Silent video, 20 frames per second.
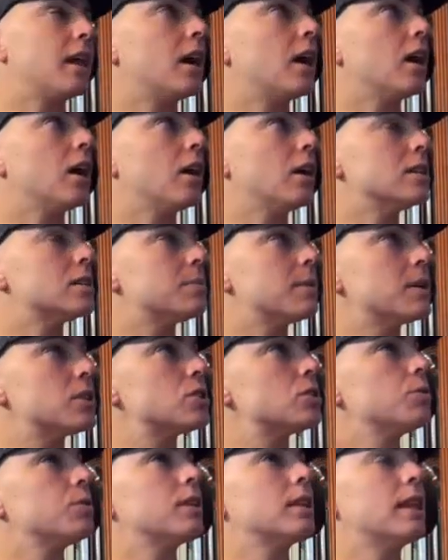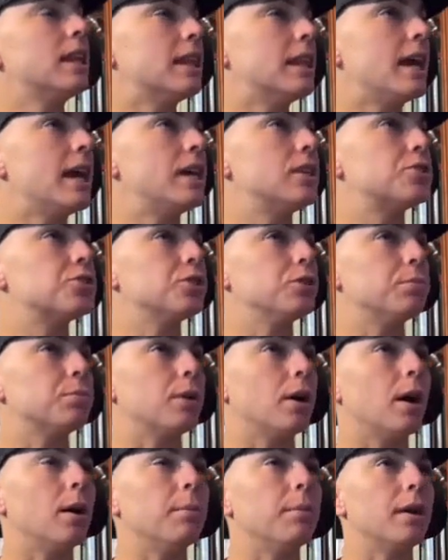that there, especially in the age
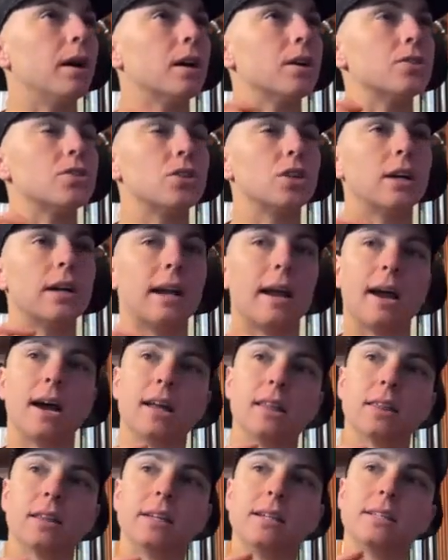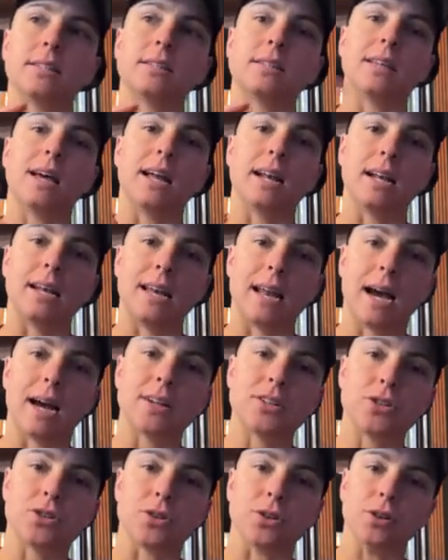group realm, there are certain athletes that
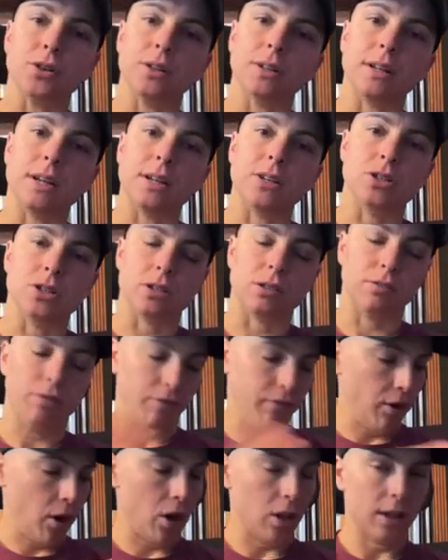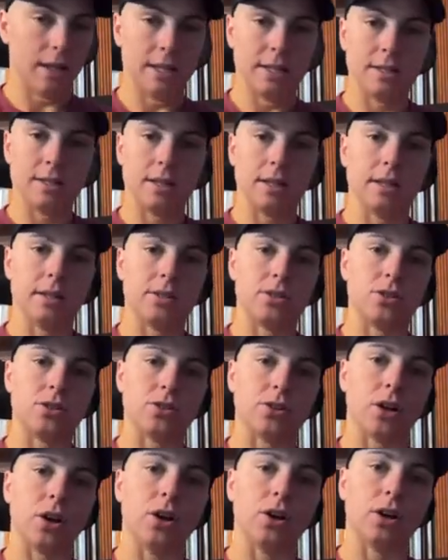naturally just fall into the
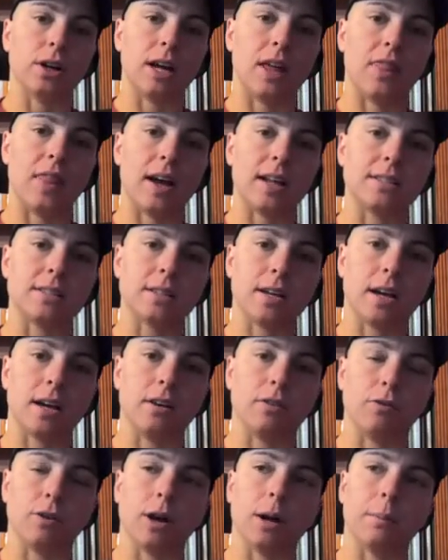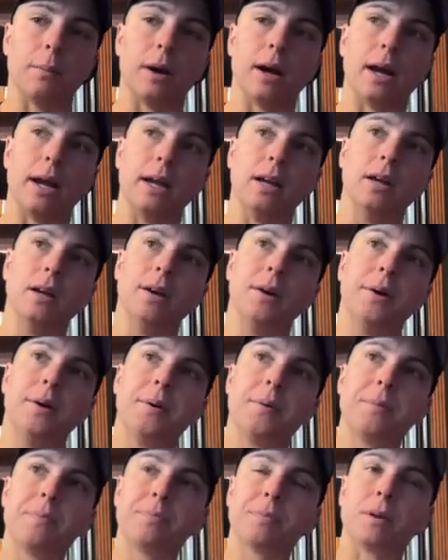stroke. And that's kind of where my
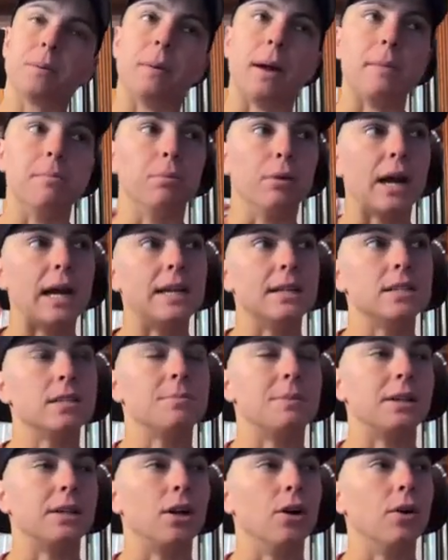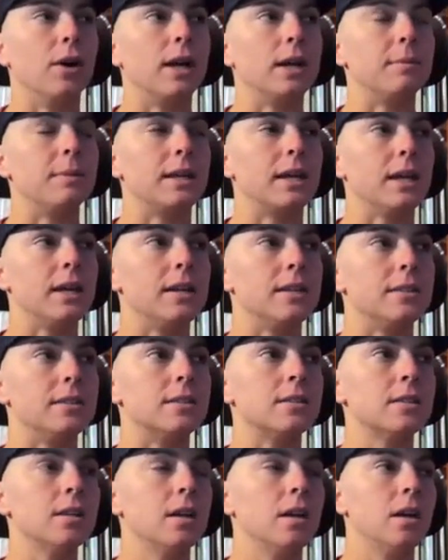brain has been going
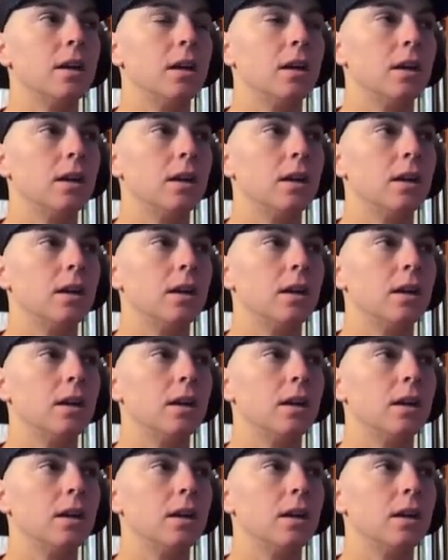because,